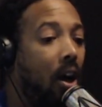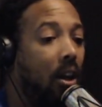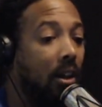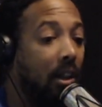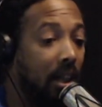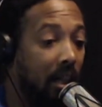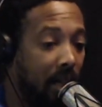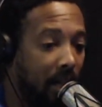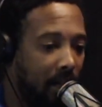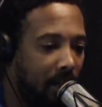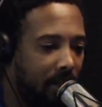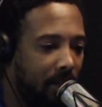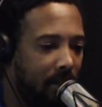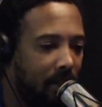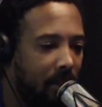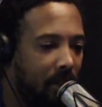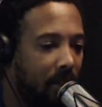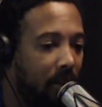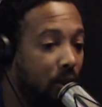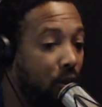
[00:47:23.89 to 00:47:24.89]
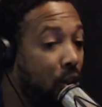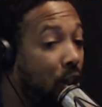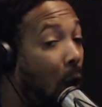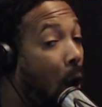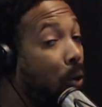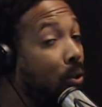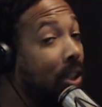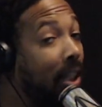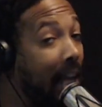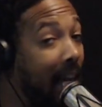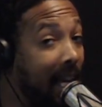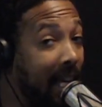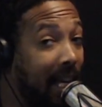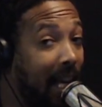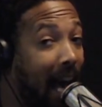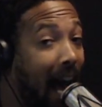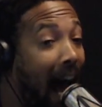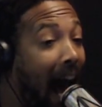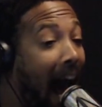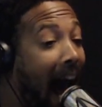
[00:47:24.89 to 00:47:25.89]
Look, don't
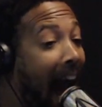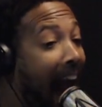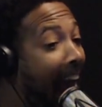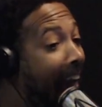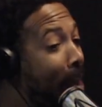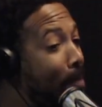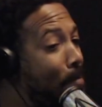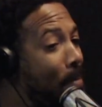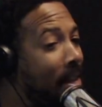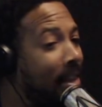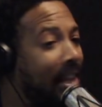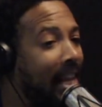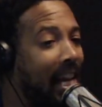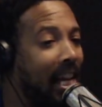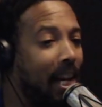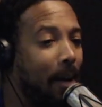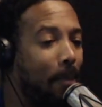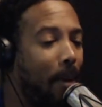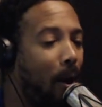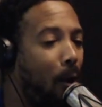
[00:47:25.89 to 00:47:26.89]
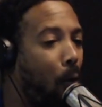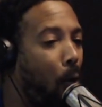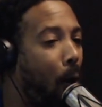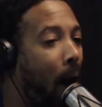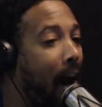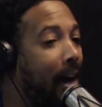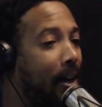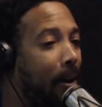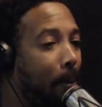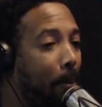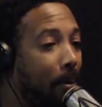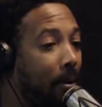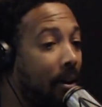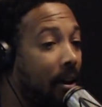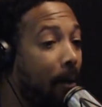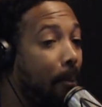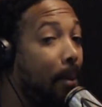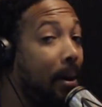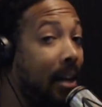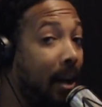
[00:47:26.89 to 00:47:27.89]
think I ain't been thinking about writing a
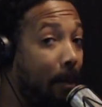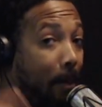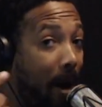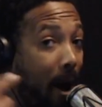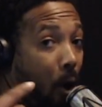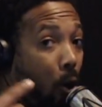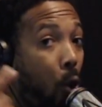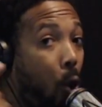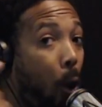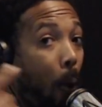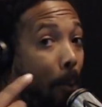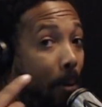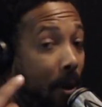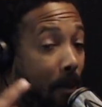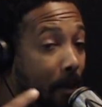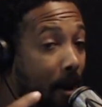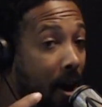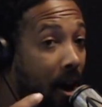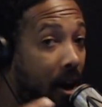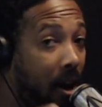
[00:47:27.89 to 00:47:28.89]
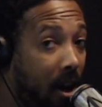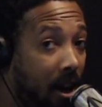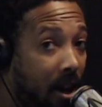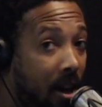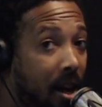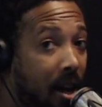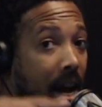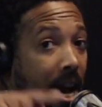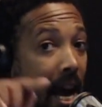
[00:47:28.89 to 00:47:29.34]
book, but about corporate America.